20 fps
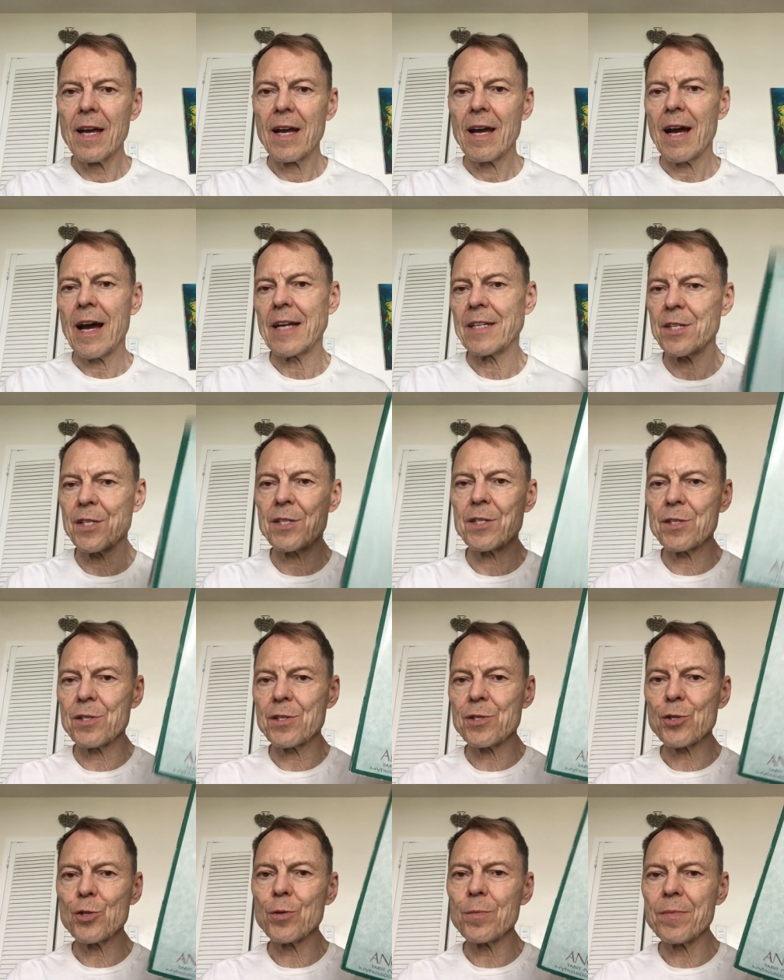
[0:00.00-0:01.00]
I just
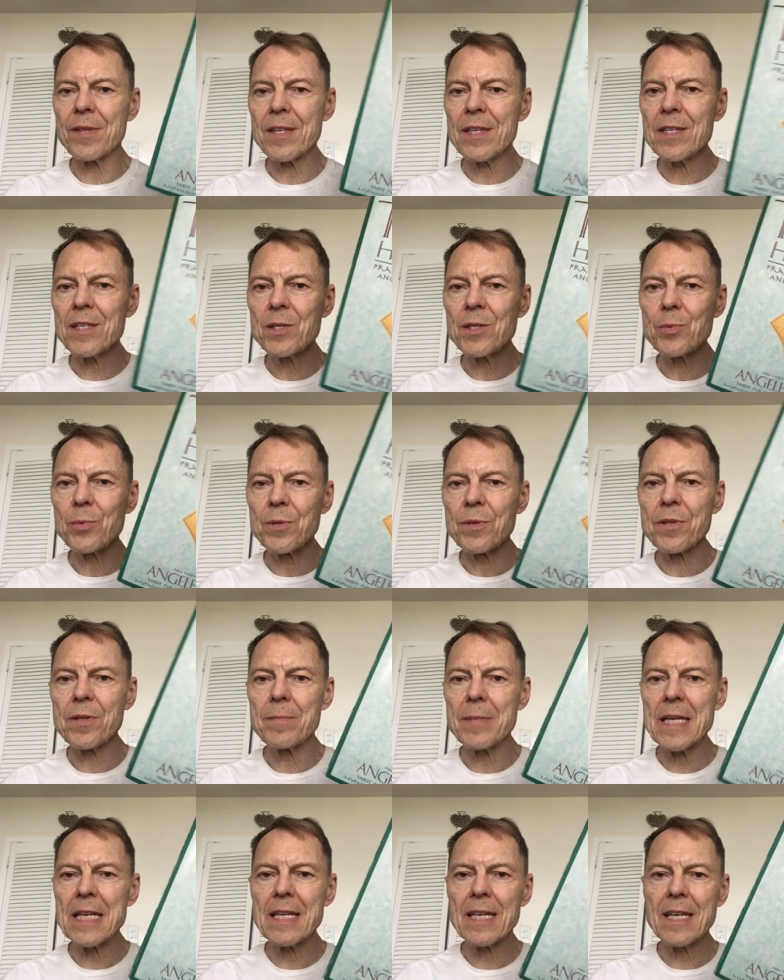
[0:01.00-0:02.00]
assumed these were the
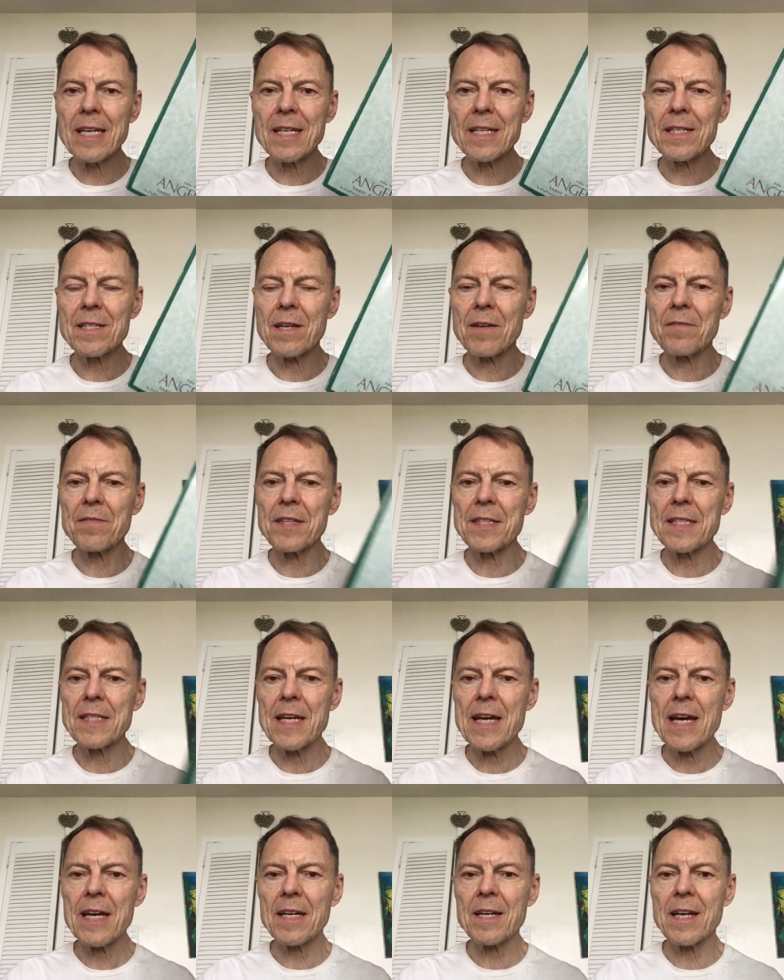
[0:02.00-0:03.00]
meanings of the
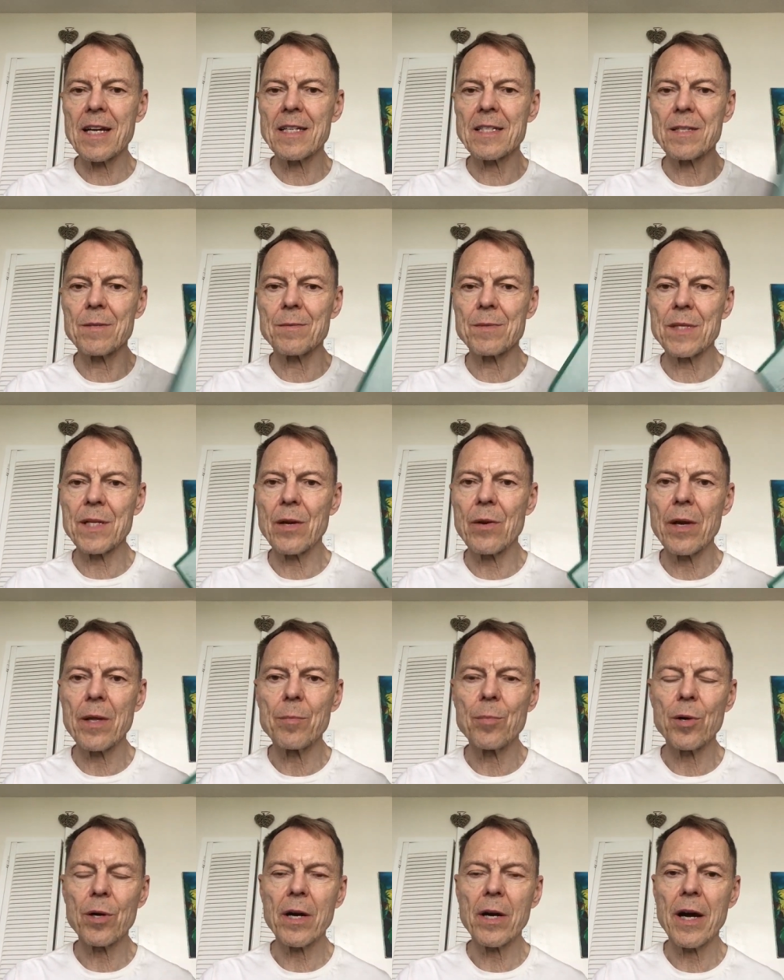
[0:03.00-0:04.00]
deck because it was the only
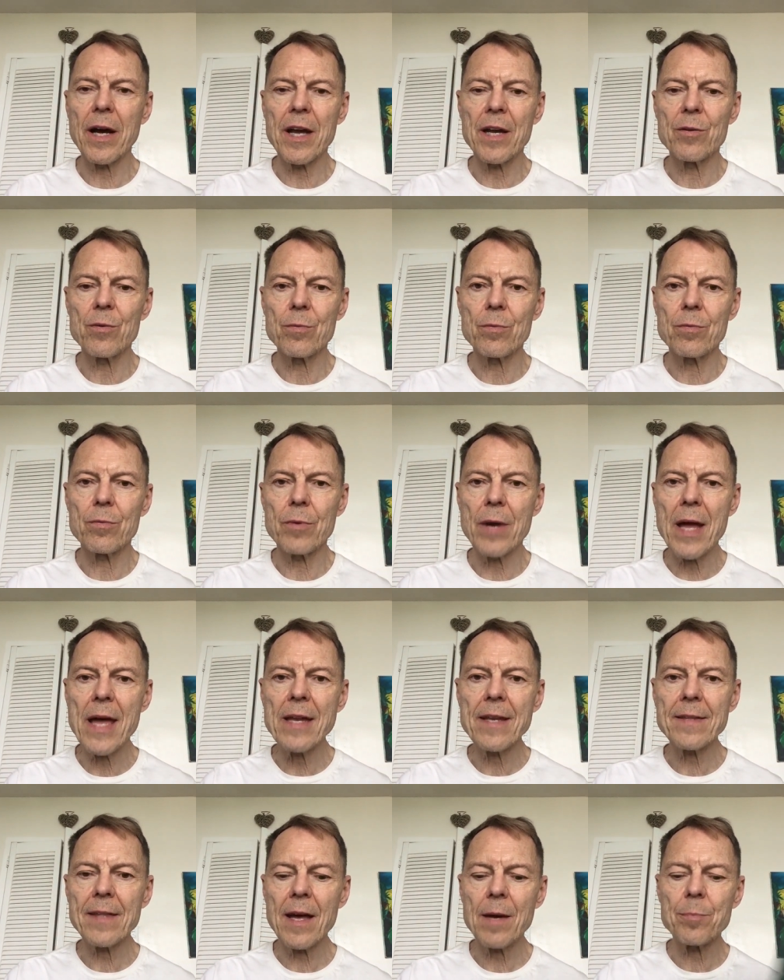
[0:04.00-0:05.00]
book I had read
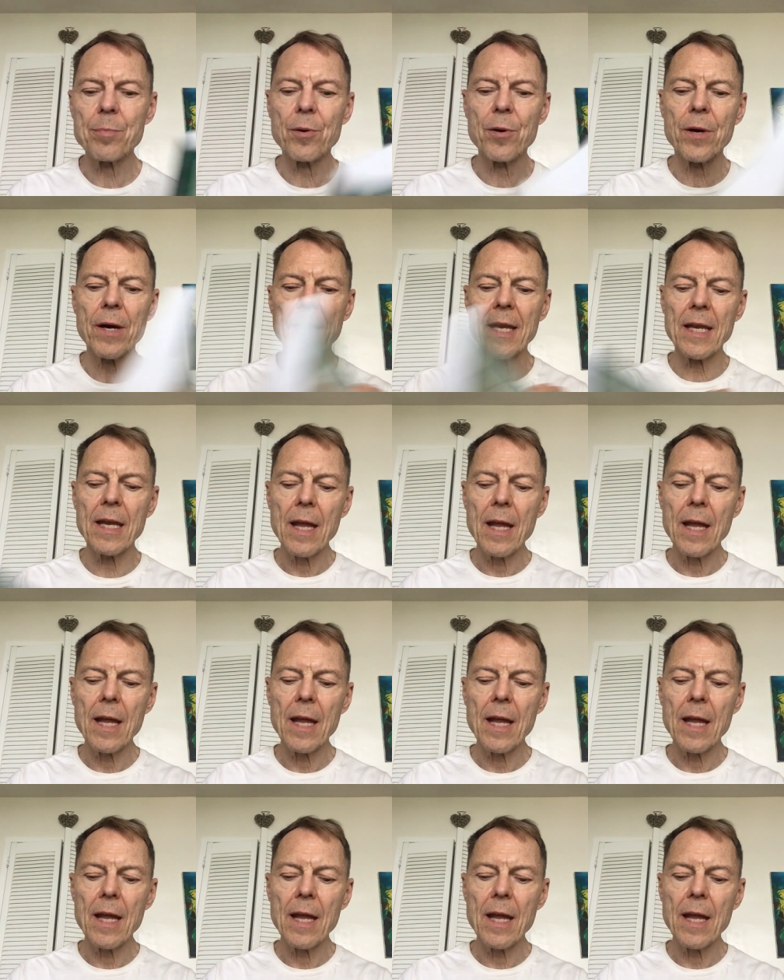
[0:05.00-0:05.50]
at that point.